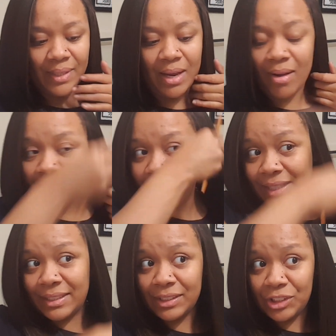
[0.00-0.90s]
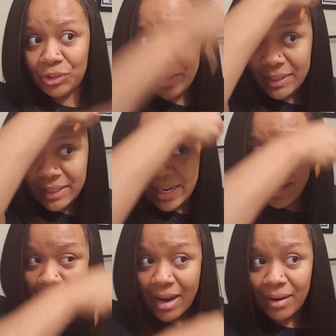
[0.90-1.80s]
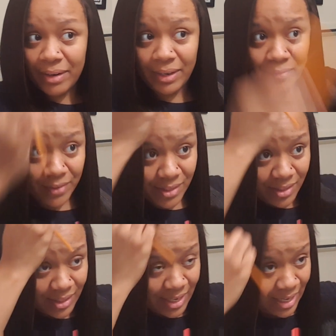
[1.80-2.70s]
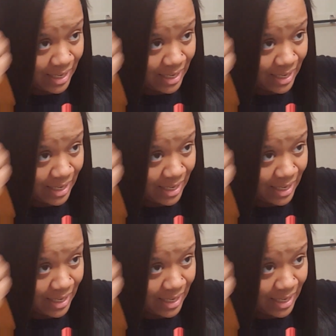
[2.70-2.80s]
Like all the excess strands of hair out, if it's